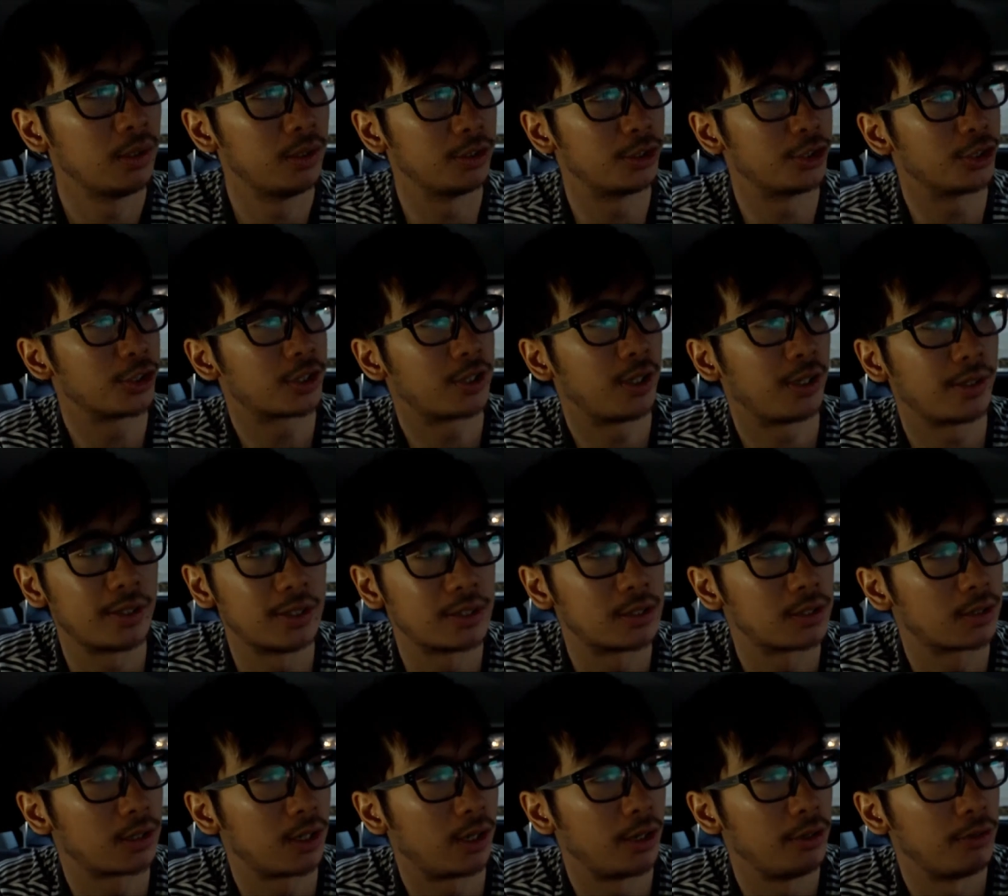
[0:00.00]
There's just like
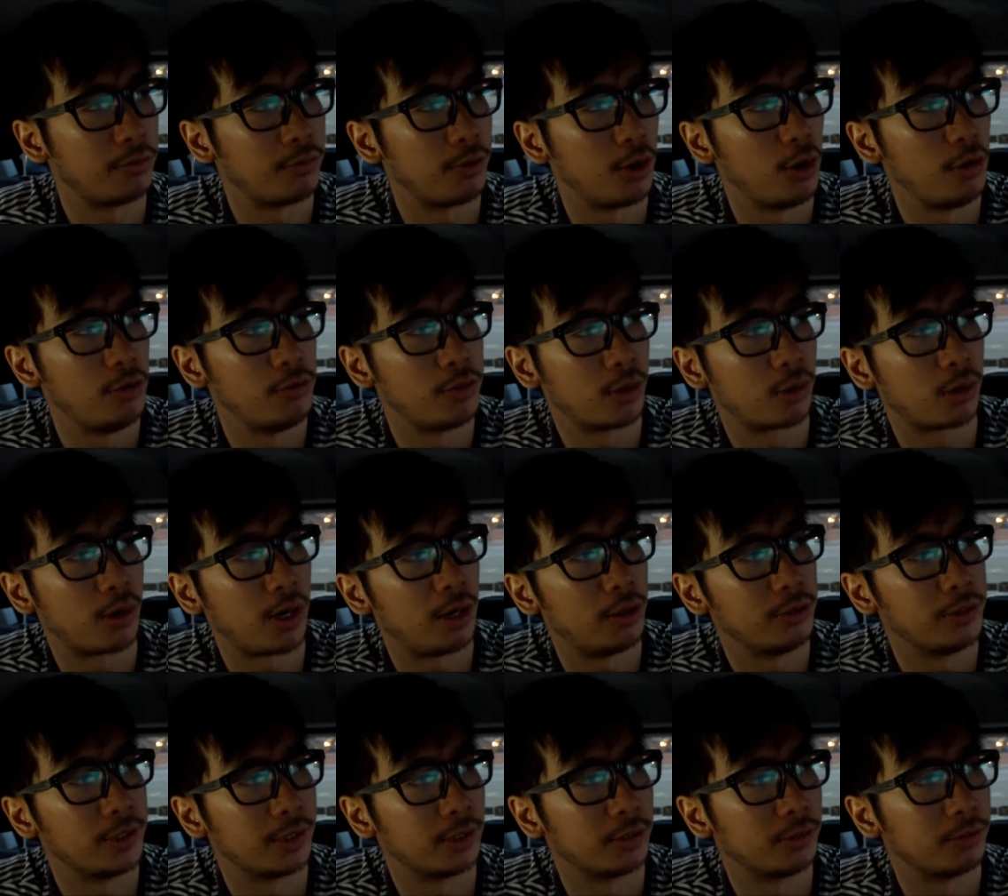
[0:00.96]
this kind of
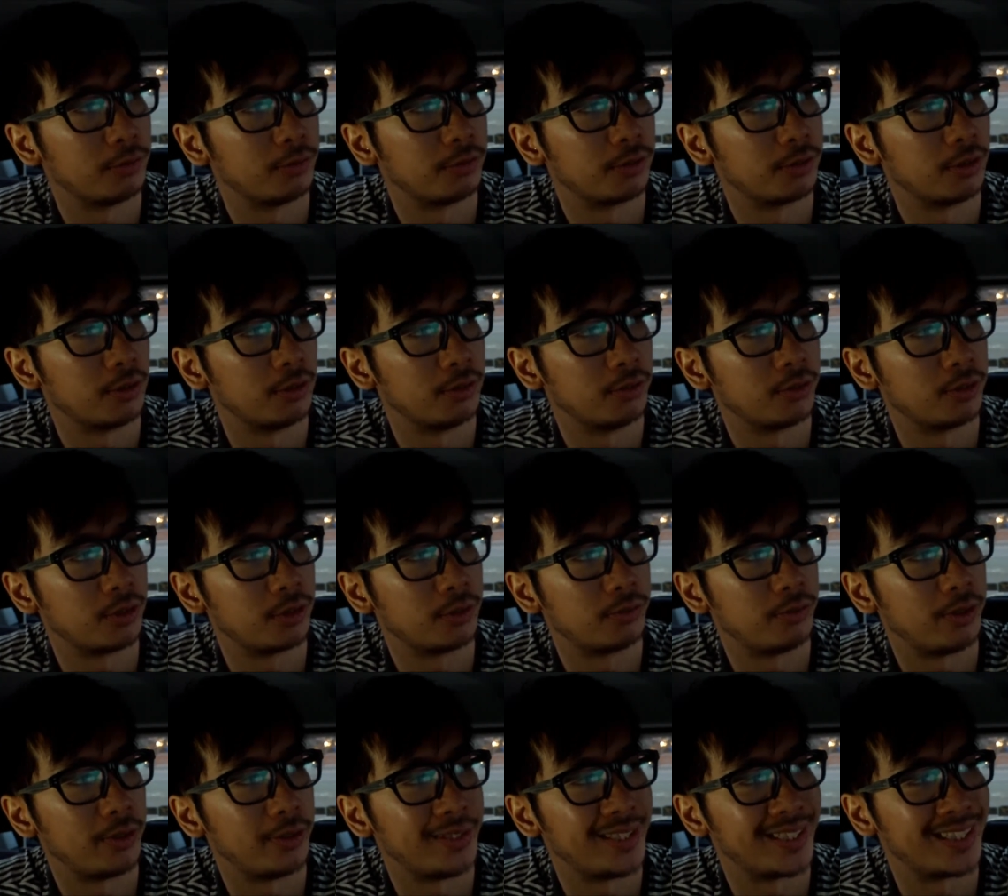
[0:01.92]
overcrowding of, of
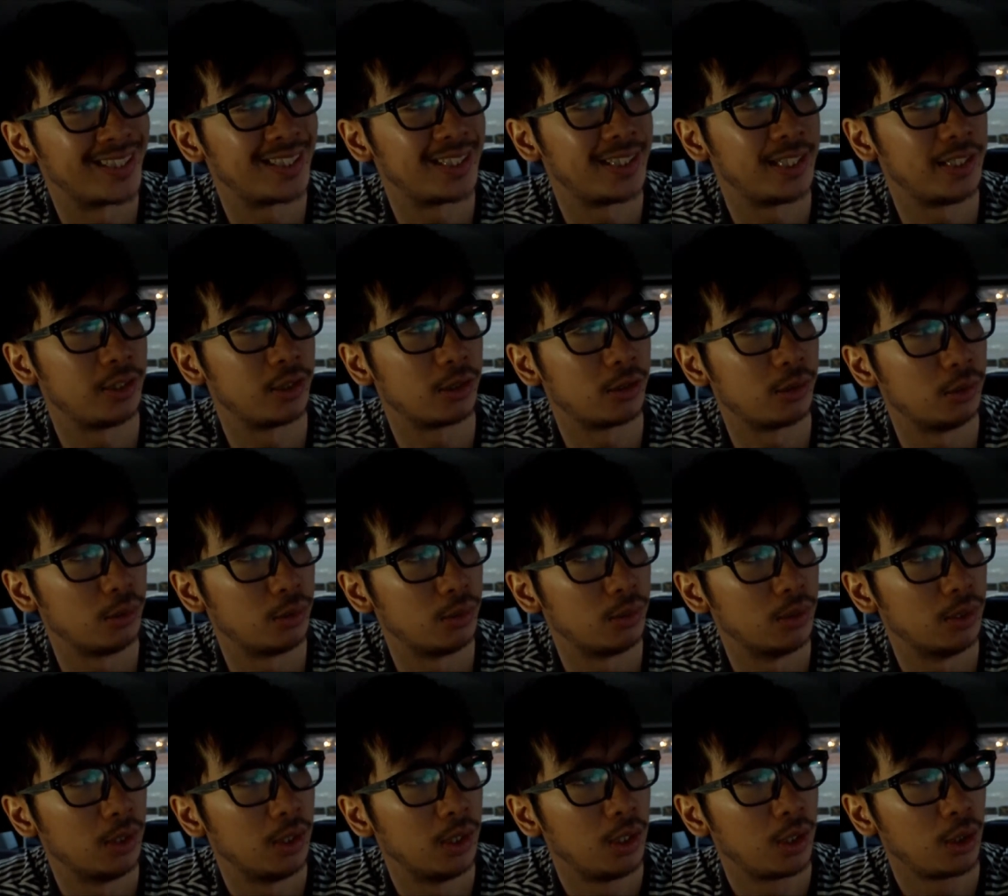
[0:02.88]
very
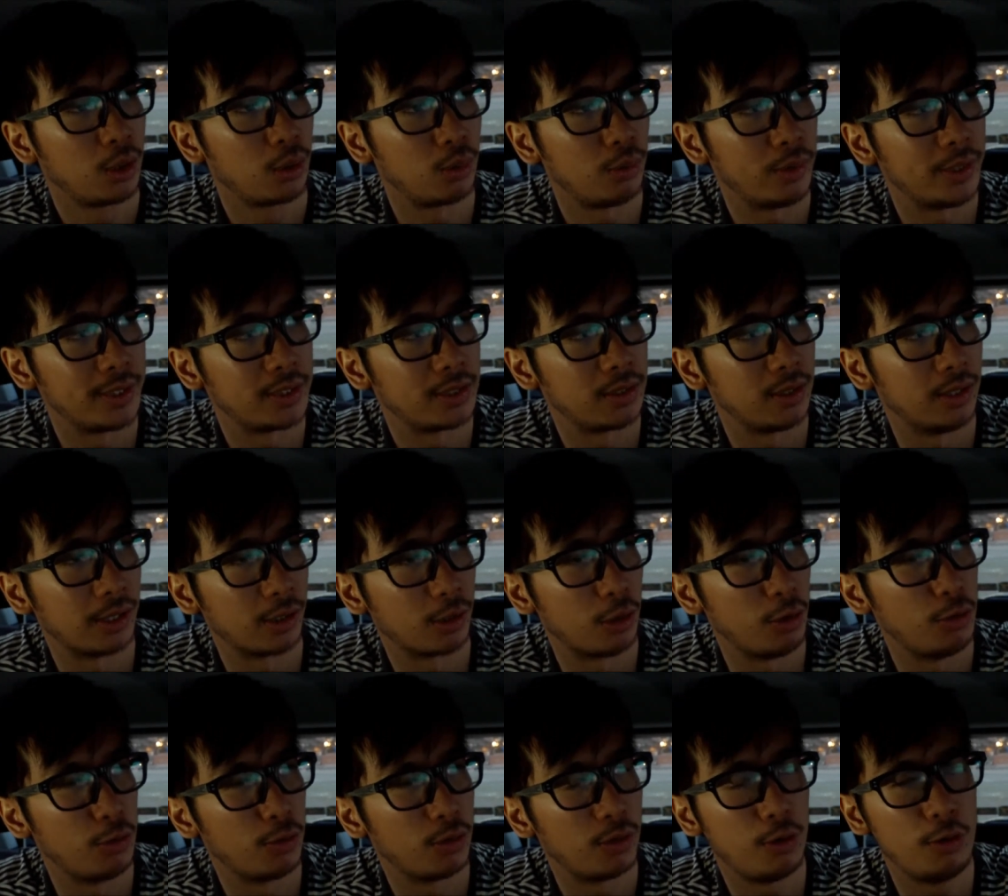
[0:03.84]
cynical, grit,
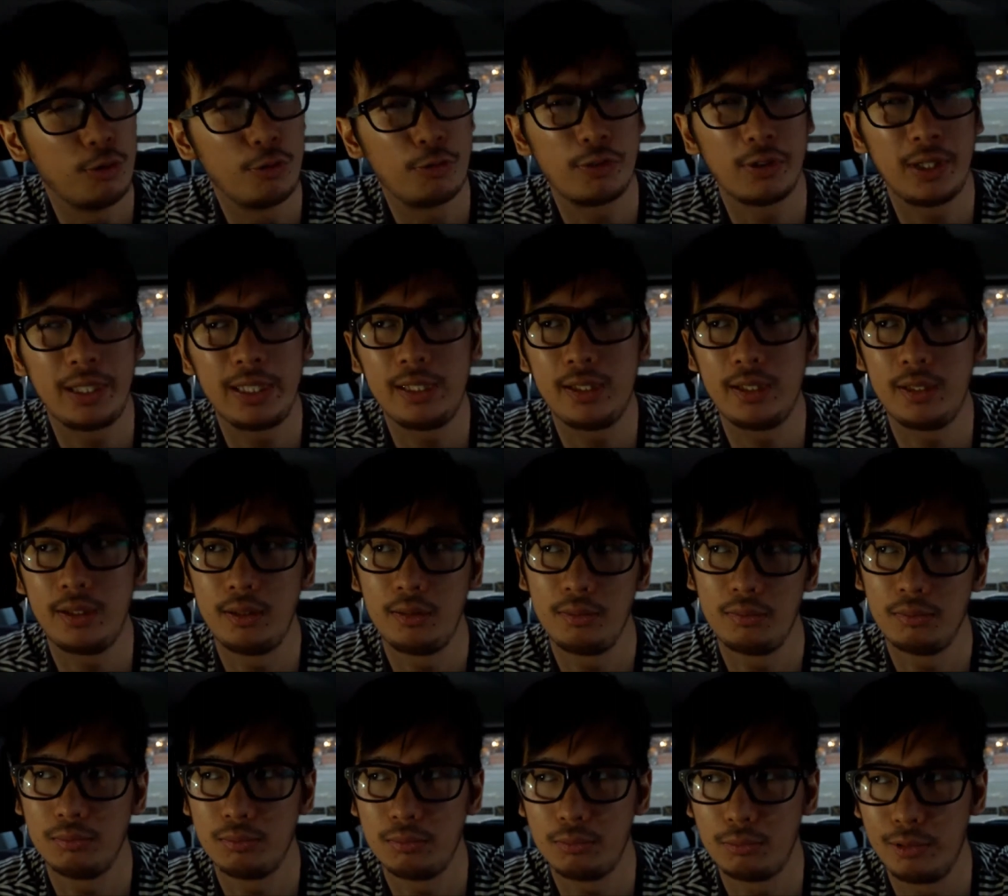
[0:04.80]
like o-
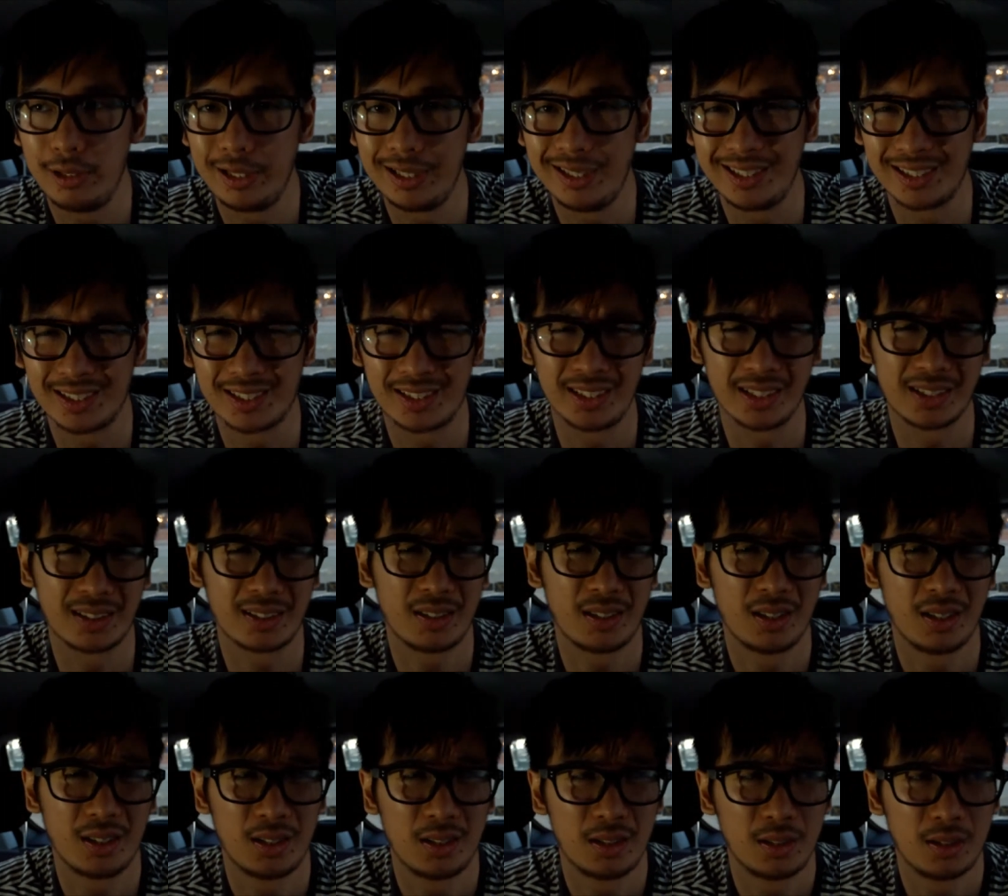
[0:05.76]
overly realistic